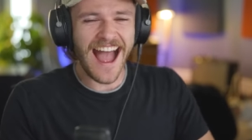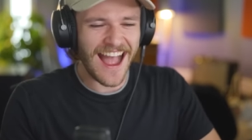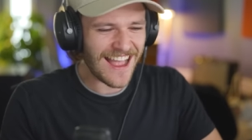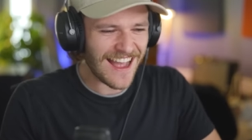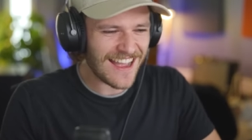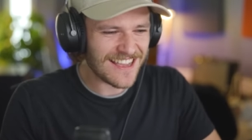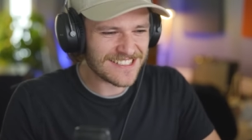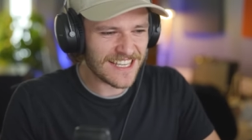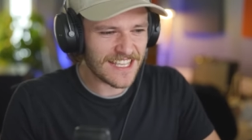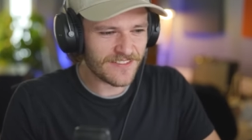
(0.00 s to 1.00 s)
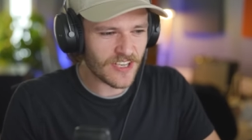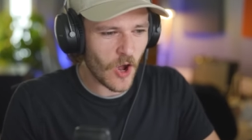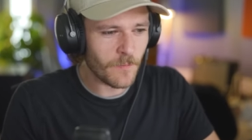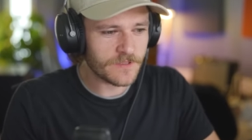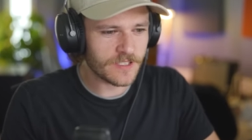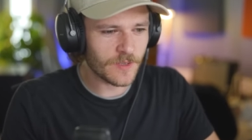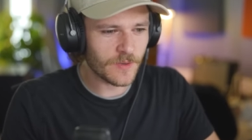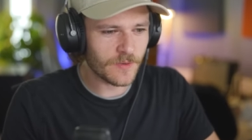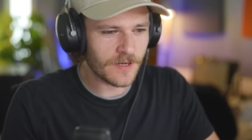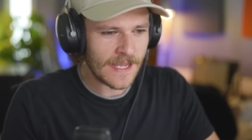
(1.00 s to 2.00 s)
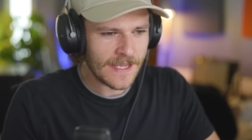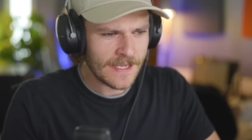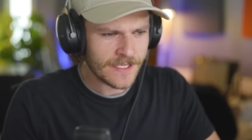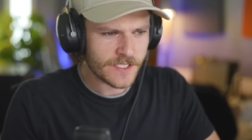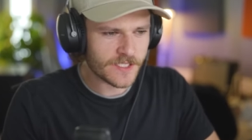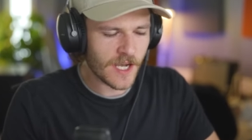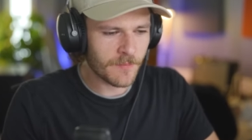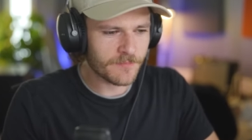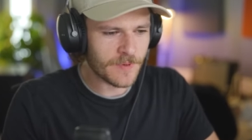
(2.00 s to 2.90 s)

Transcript: I, I guess that gives hope to some